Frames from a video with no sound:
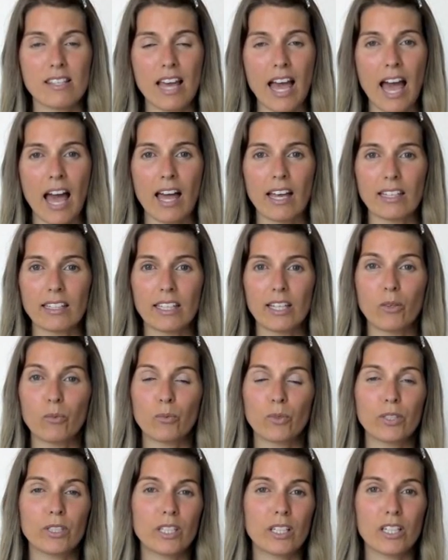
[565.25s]
that
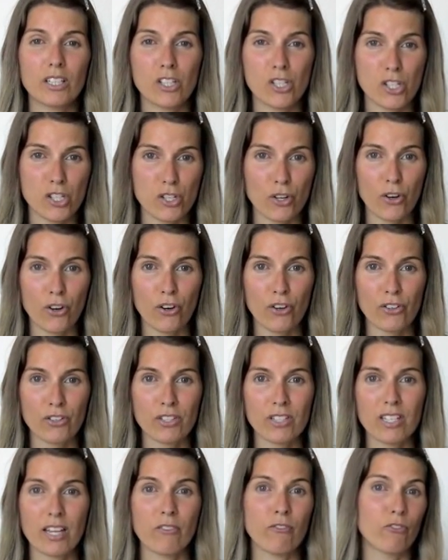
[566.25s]
get really
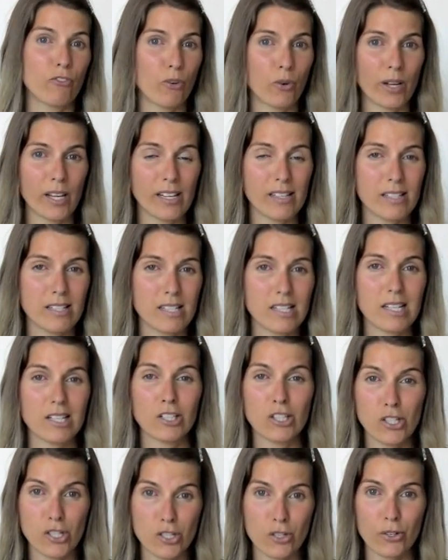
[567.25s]
concerned and voice
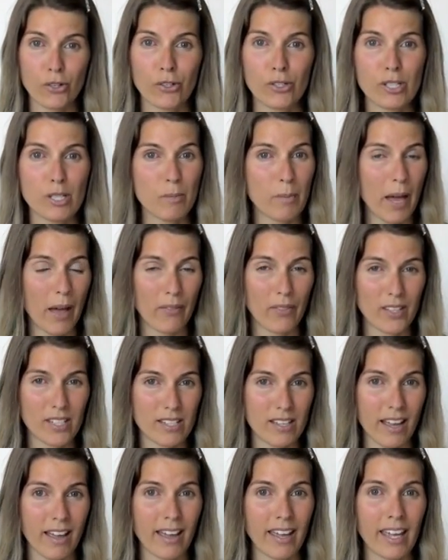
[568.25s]
concerns about the
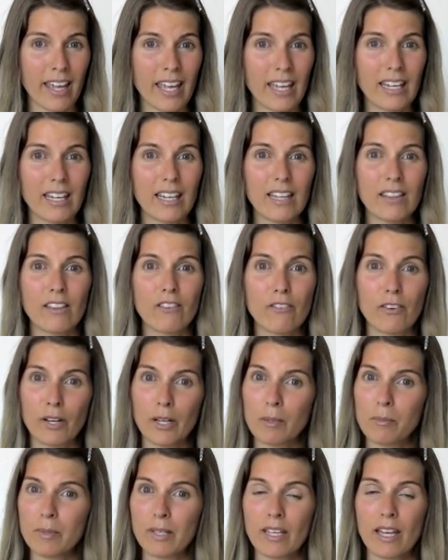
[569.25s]
diet in the
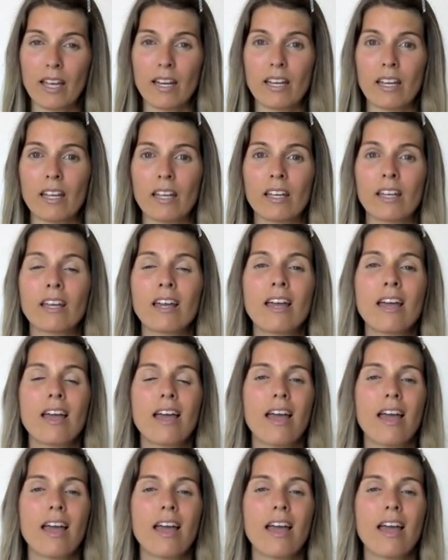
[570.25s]
very beginning,